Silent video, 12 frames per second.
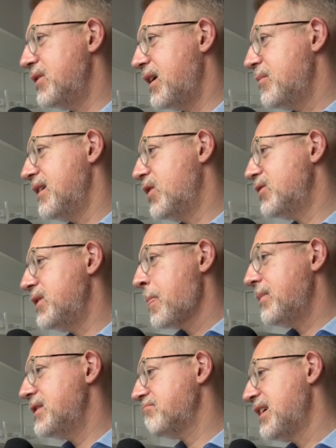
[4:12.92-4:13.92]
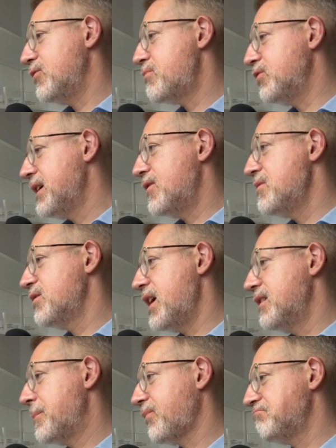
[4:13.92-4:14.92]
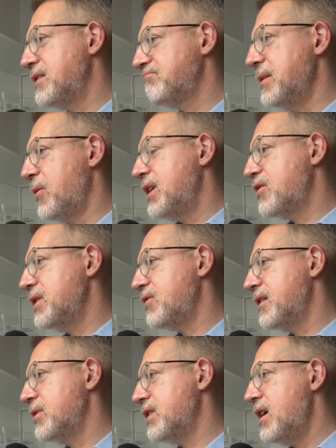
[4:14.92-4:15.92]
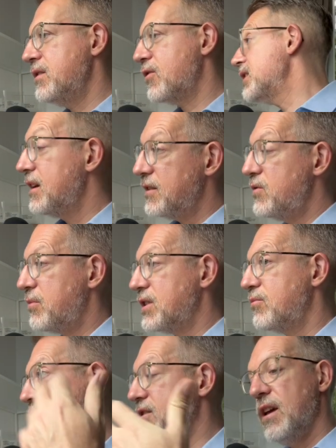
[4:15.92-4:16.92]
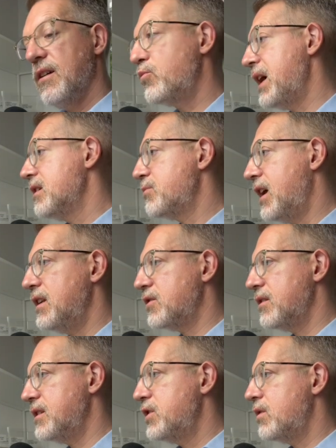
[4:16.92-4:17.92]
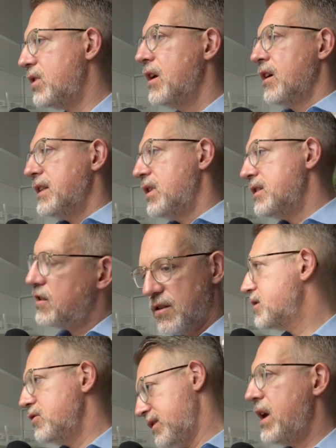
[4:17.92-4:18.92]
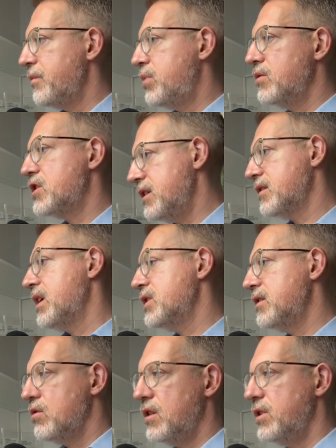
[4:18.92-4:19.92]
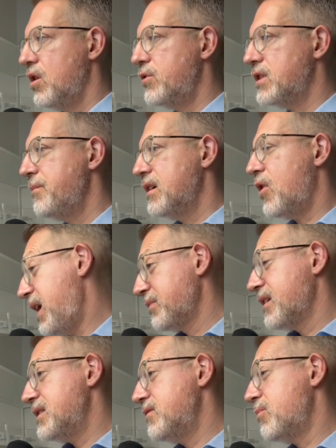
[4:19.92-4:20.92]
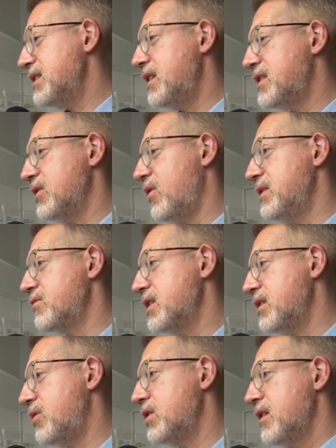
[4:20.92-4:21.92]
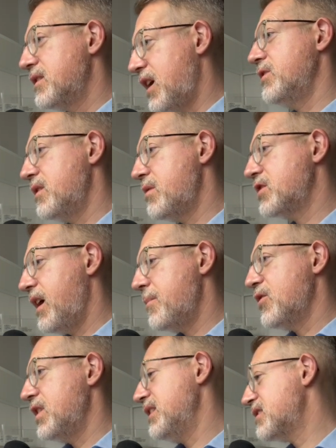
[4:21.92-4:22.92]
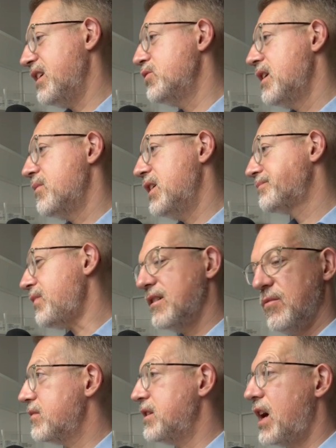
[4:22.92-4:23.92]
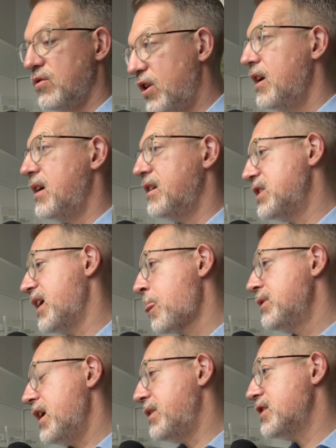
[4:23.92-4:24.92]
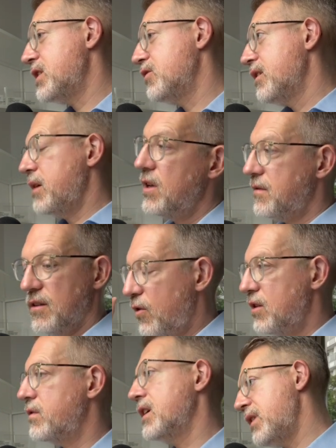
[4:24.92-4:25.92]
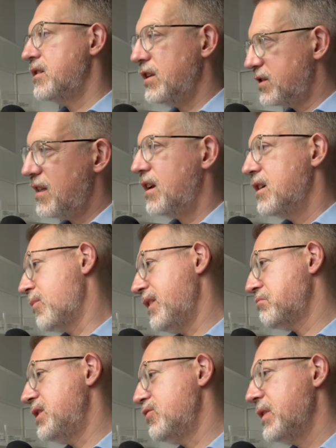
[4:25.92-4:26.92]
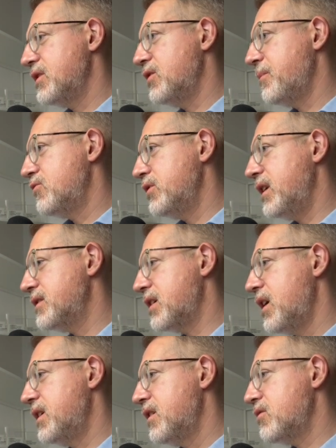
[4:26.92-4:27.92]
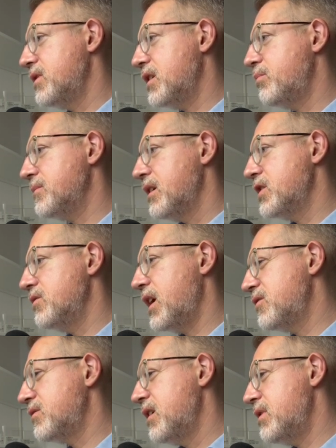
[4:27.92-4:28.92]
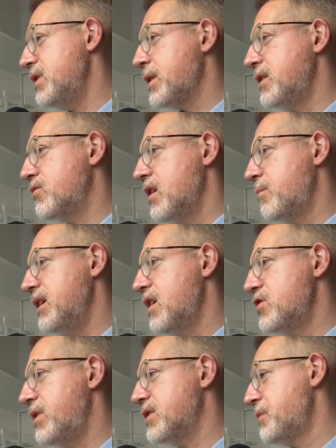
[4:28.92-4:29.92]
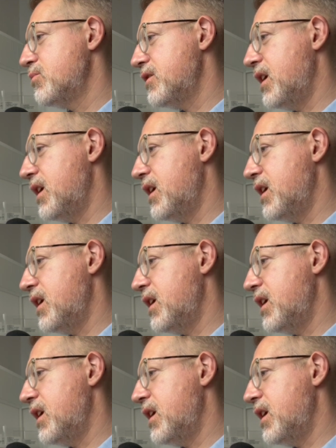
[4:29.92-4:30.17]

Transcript: Yeah, and this really shows how relevant this seminar is. It doesn't matter if you're a seasoned AI pro or just starting out, there's something for everyone. So a diverse crowd, all curious about what AI can bring to the table. All right, let's get into some specifics. One of the things they explored was using AI to create patent claims.